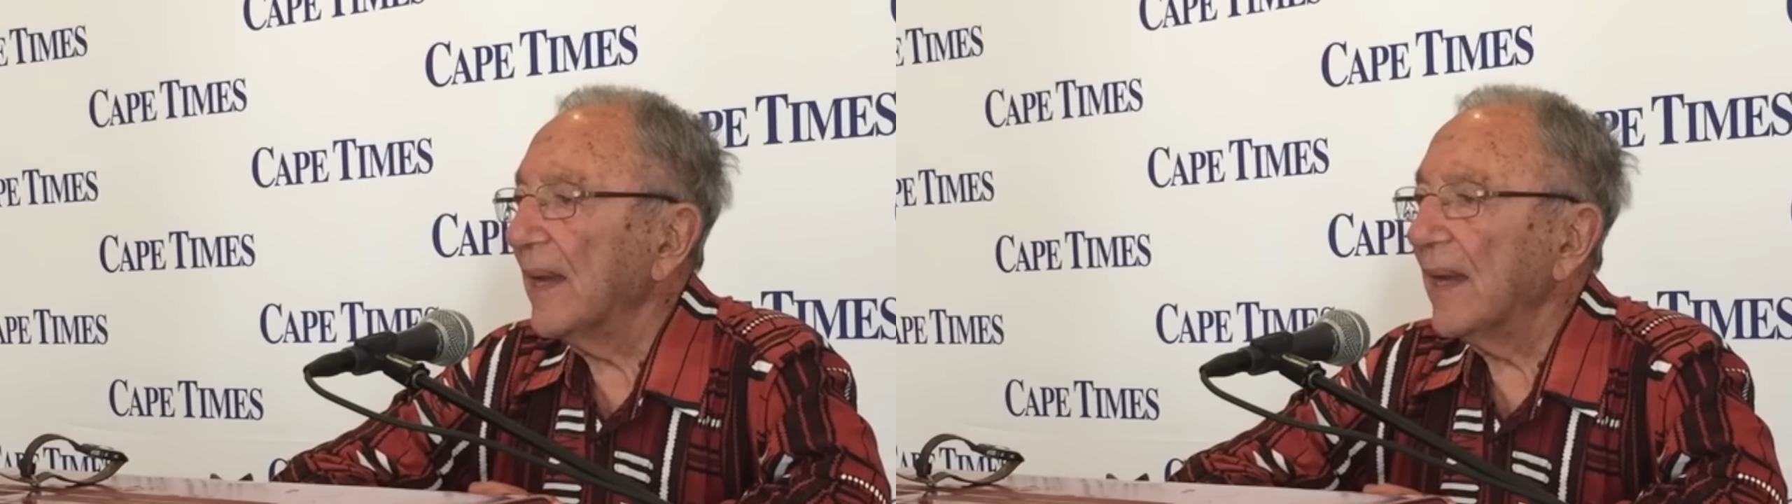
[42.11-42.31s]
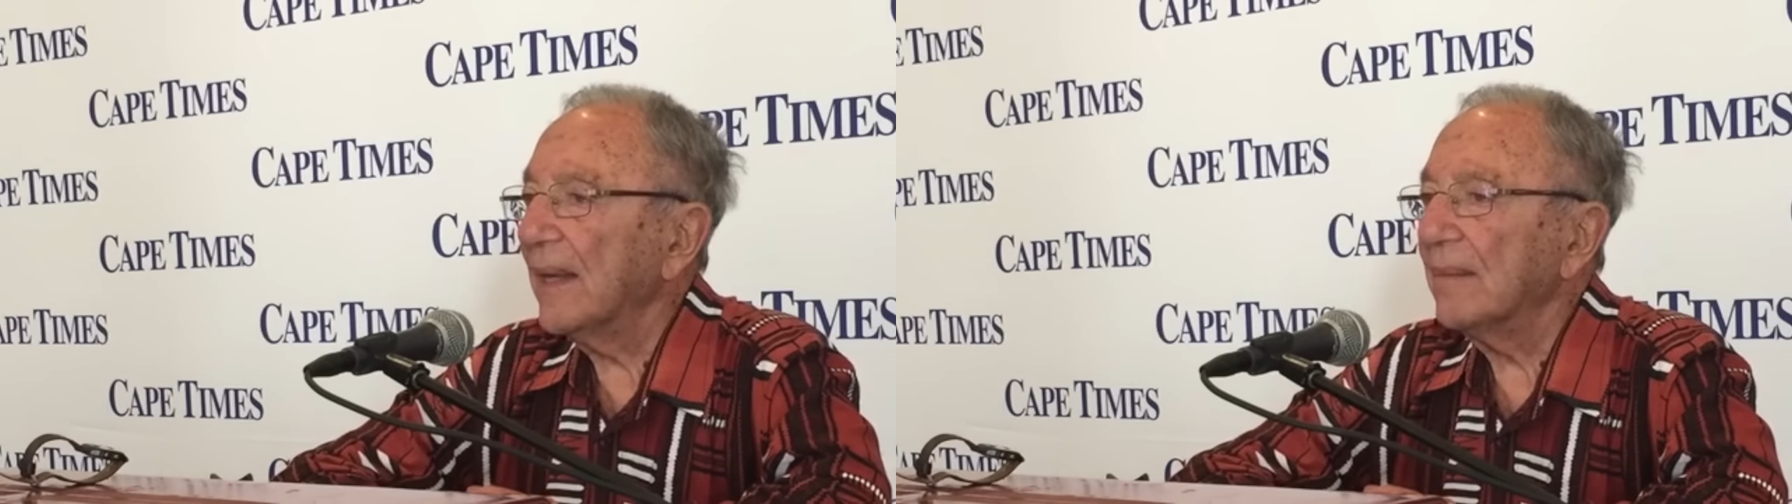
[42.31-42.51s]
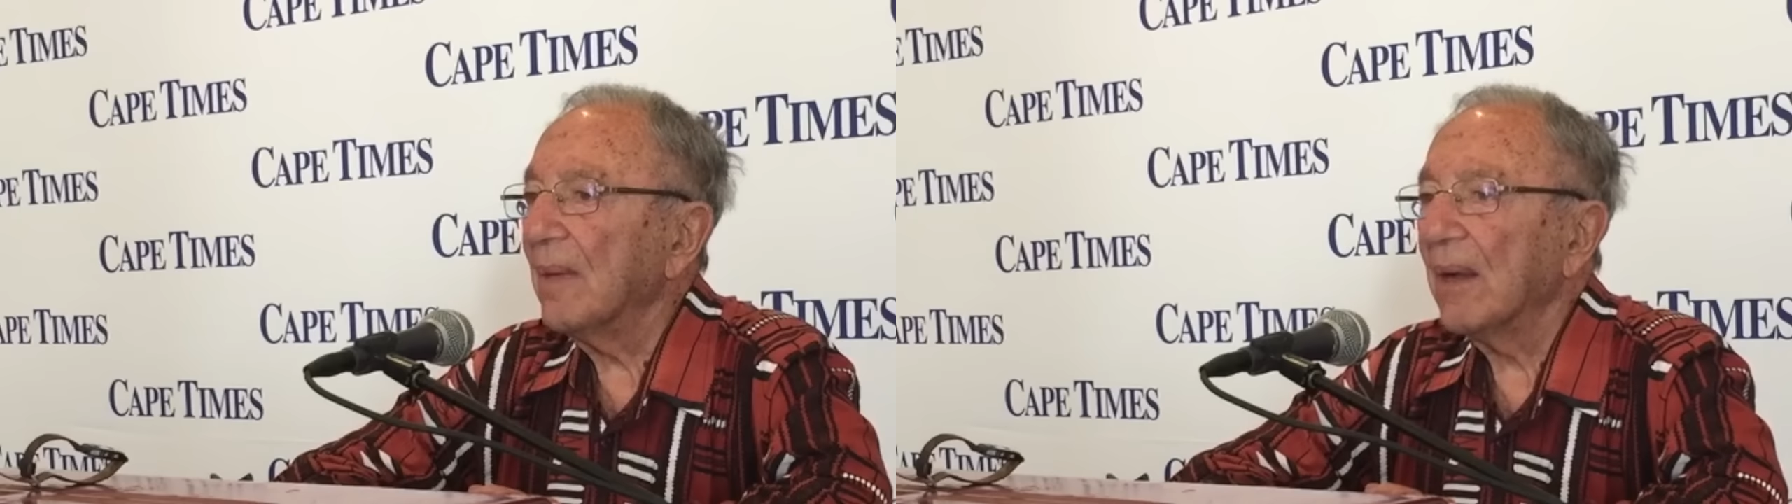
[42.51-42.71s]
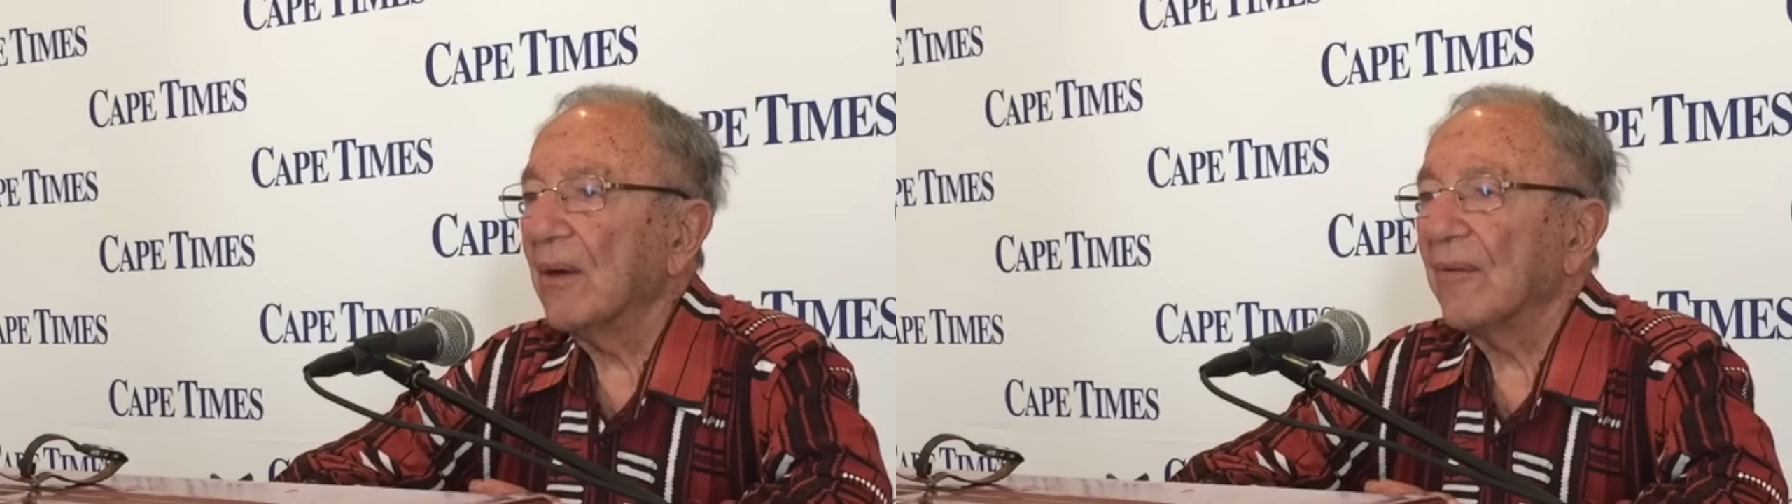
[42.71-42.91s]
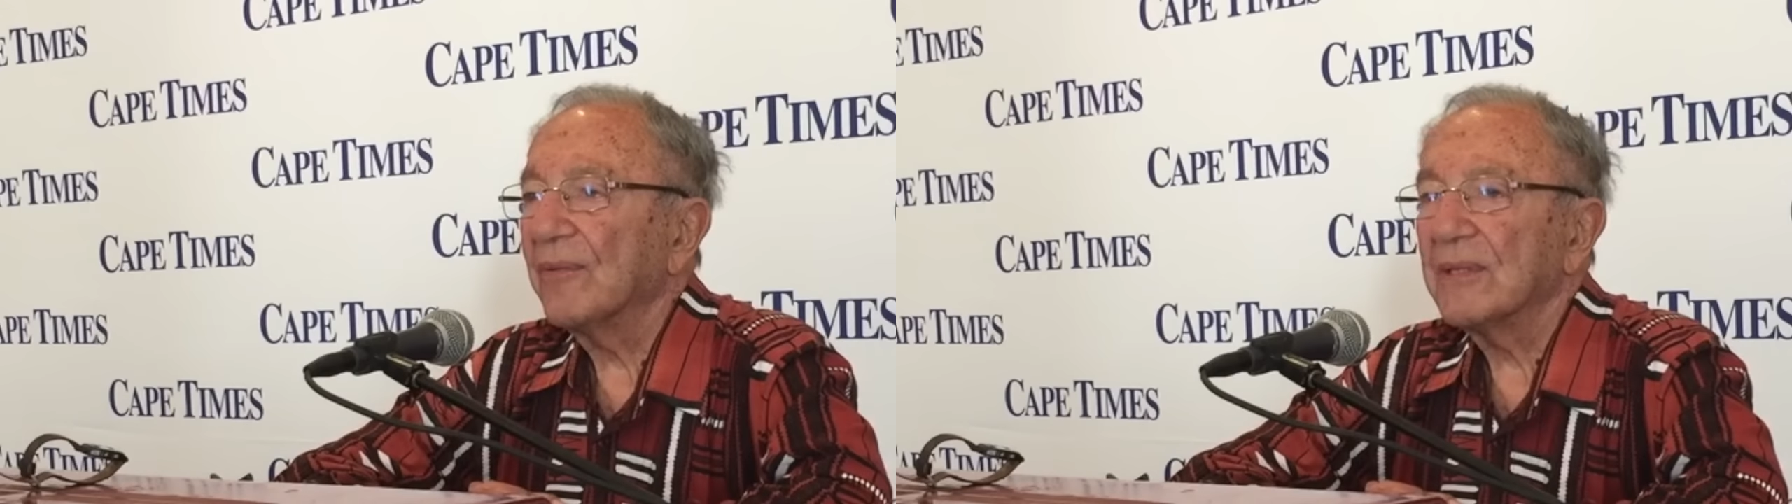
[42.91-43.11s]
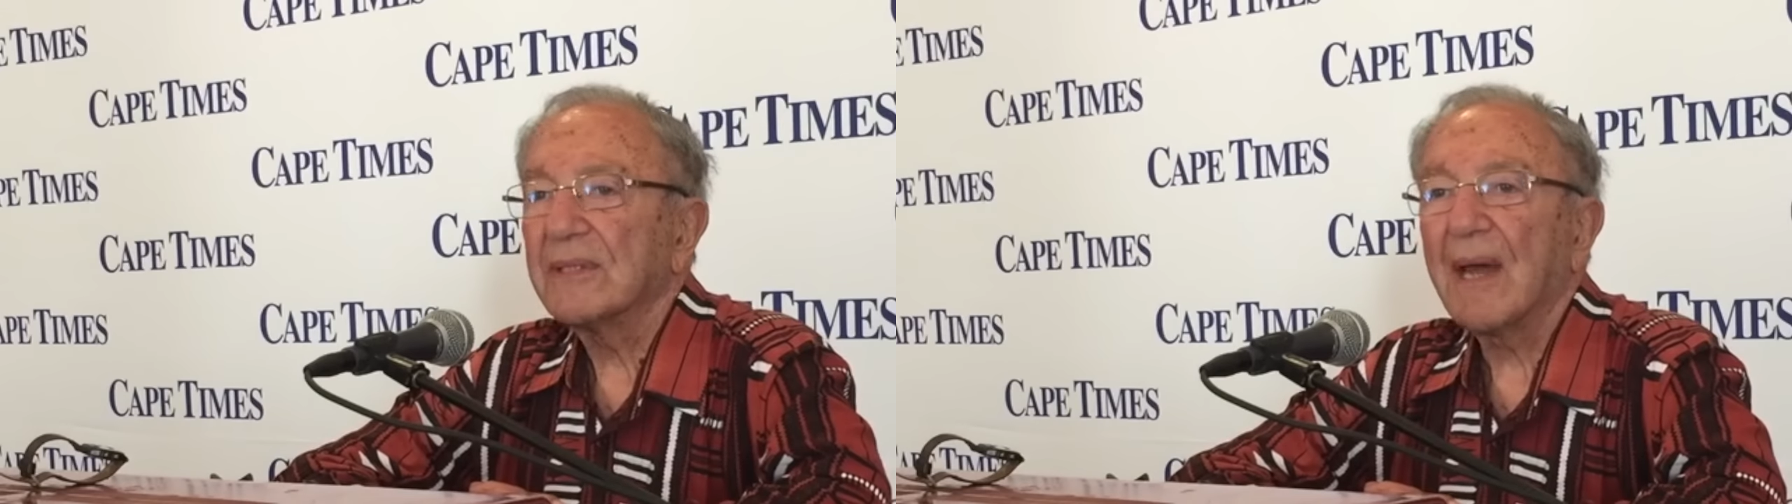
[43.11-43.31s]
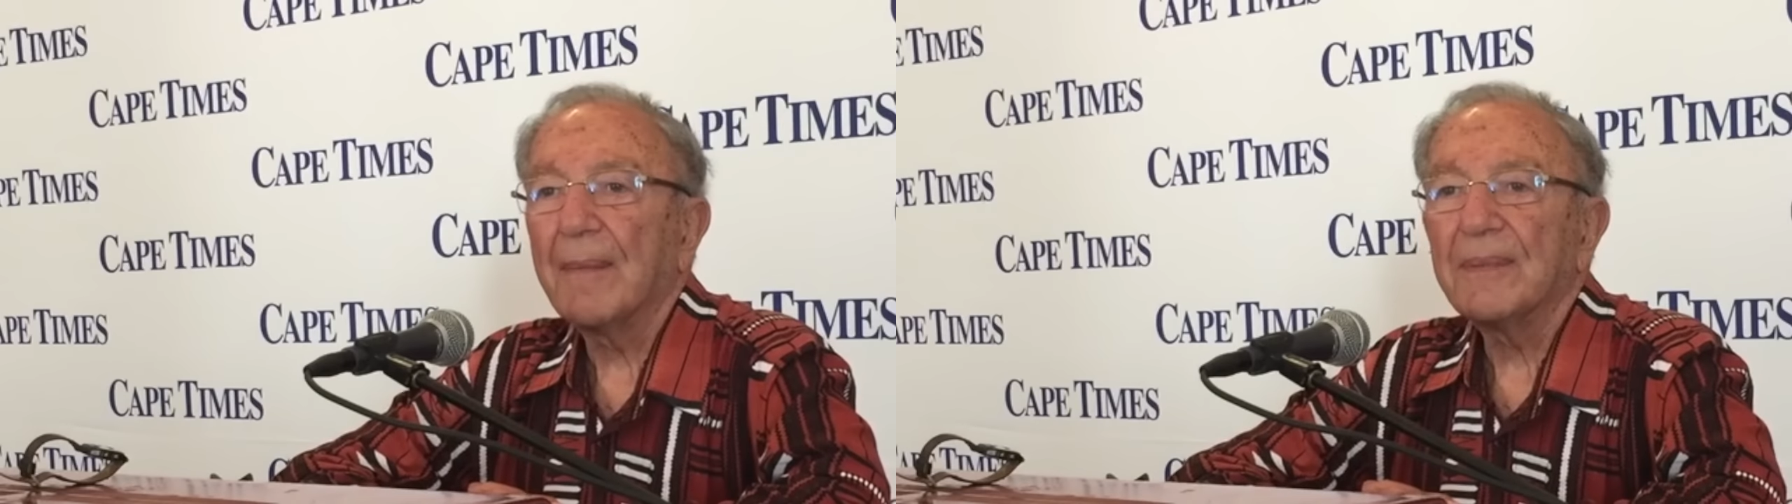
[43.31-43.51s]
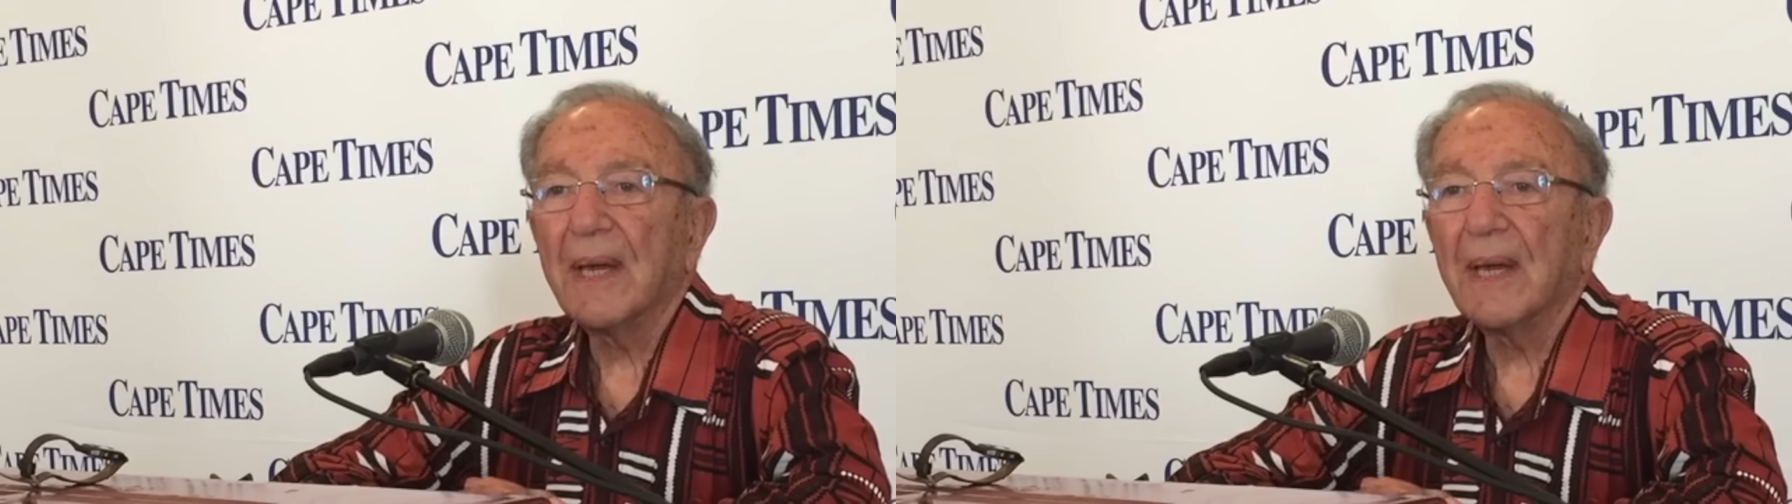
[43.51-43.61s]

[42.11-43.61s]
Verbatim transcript: and my office typed